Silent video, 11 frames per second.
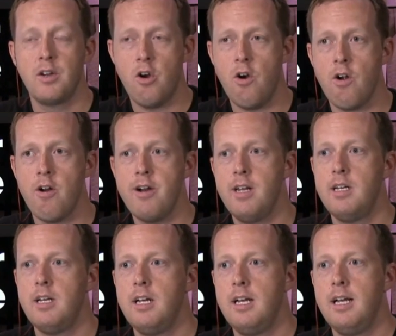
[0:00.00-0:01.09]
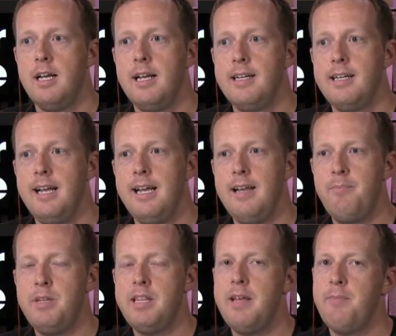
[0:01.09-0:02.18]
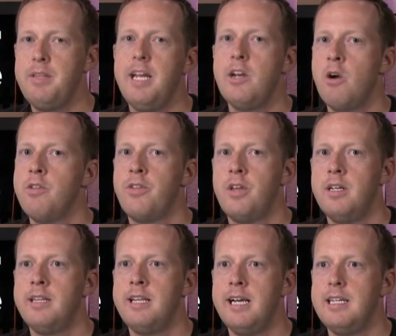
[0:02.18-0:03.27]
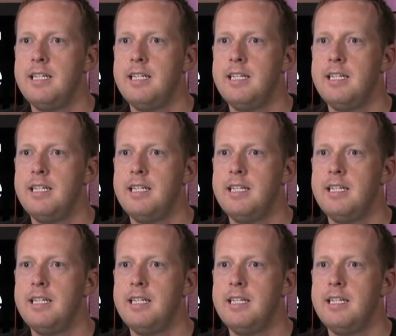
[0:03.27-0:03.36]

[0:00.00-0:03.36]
card, but they but they know that that.